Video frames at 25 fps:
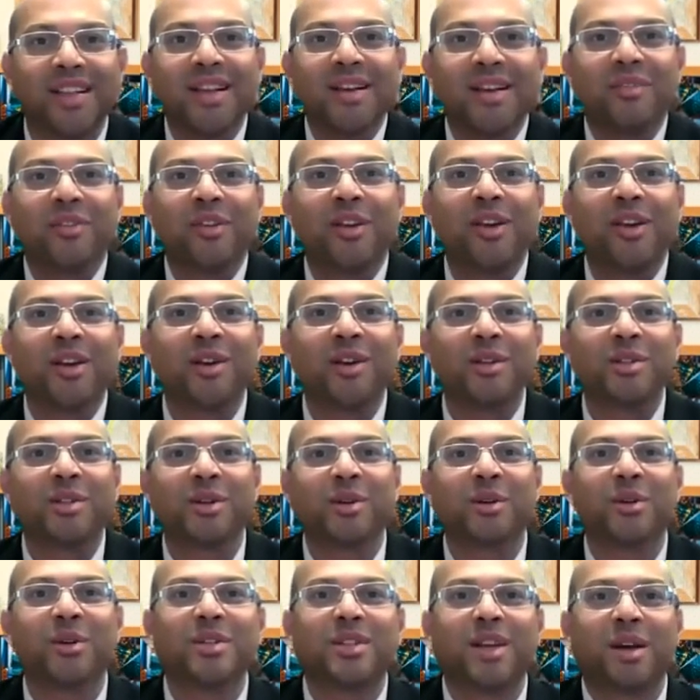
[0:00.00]
Fear also
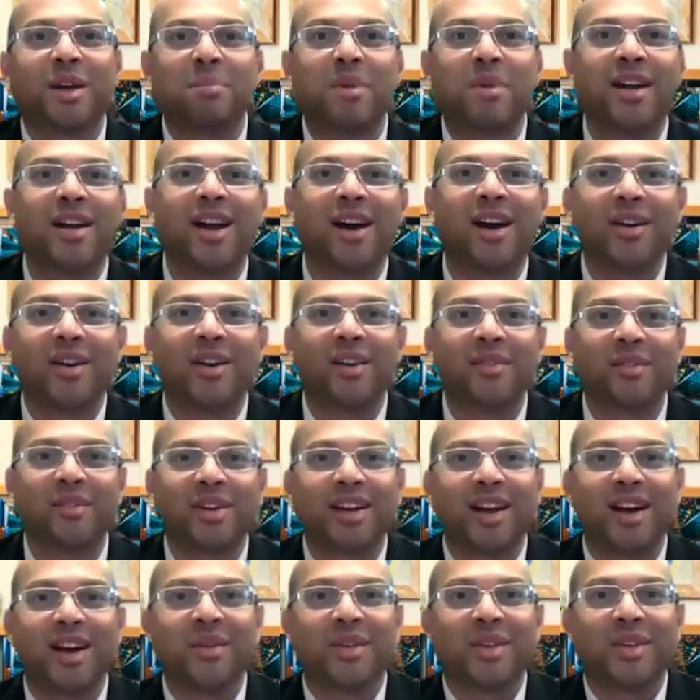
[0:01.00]
goes up and down every
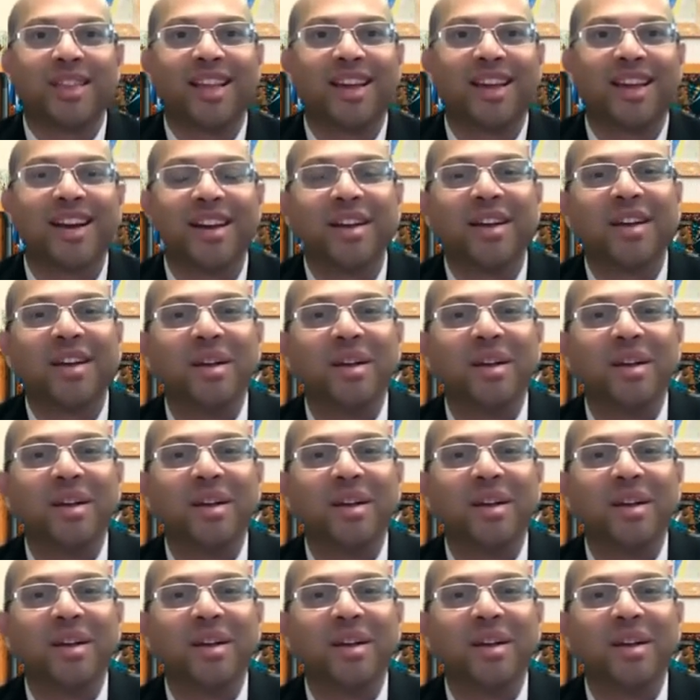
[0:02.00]
now and then.